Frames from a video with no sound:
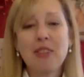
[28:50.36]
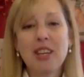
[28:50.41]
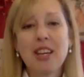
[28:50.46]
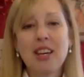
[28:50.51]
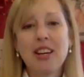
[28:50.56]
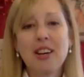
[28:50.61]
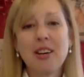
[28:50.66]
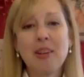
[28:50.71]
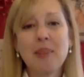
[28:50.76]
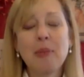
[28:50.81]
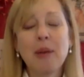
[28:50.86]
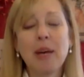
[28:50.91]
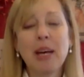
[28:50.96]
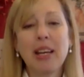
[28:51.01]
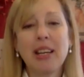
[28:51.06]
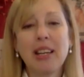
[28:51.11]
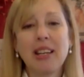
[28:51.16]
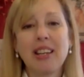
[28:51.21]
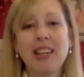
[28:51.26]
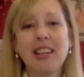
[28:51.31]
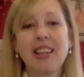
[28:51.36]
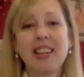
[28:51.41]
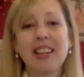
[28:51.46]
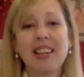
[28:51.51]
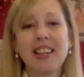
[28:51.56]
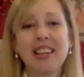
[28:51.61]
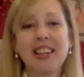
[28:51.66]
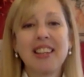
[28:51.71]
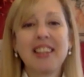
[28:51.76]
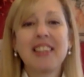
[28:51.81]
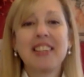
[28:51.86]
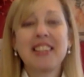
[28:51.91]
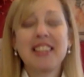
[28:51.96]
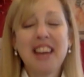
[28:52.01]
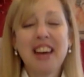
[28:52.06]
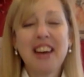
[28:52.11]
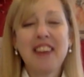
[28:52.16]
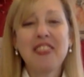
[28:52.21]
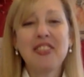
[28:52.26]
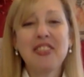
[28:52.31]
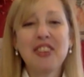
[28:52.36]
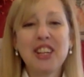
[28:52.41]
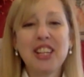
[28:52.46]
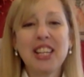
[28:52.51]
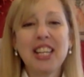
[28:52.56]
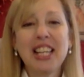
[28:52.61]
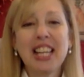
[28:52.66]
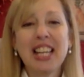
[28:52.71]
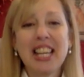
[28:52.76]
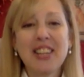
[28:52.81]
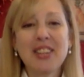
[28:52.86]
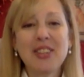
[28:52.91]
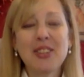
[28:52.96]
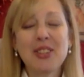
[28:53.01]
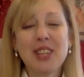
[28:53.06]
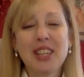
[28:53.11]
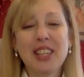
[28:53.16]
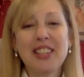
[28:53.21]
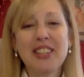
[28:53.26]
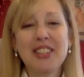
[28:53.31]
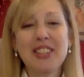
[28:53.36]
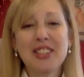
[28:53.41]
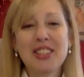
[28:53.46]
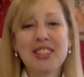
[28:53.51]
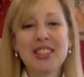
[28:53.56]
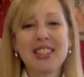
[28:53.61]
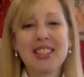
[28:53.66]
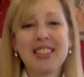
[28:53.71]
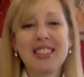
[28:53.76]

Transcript: the year. But fall, I like those colors.